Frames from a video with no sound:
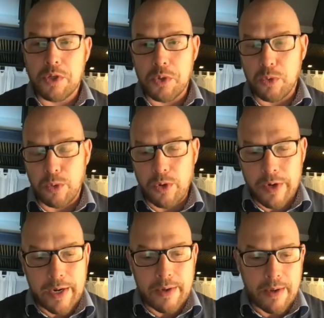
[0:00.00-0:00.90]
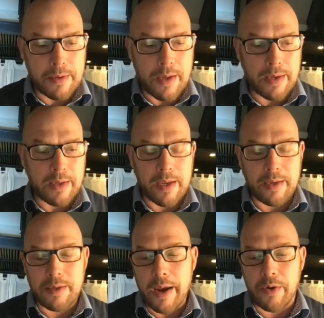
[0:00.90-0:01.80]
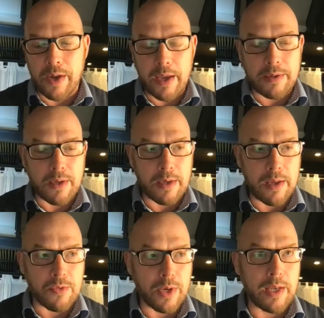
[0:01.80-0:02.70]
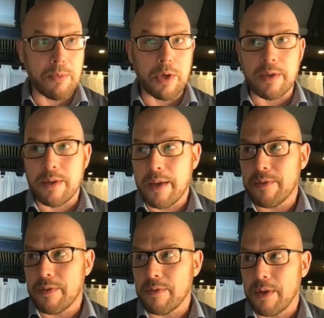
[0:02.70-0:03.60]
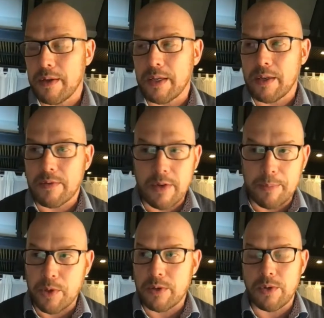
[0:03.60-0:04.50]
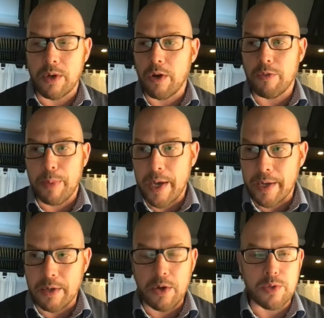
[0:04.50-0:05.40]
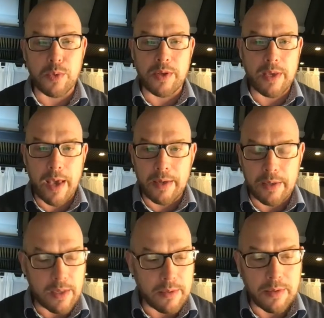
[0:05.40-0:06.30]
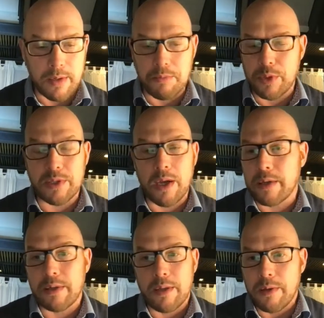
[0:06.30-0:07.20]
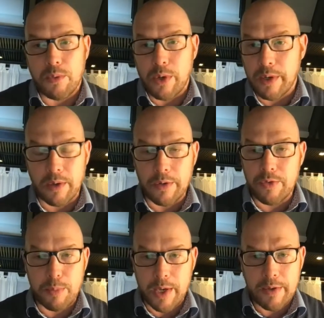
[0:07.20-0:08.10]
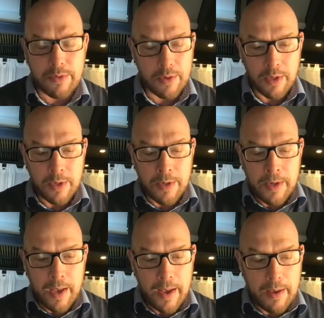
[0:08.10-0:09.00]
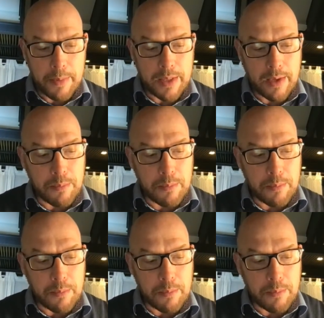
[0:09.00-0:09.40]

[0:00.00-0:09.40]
tool or a data aggregator. And really what it does is it gets clipped onto a golf bag, it goes with a caddy, and we started in the walking golf space. And then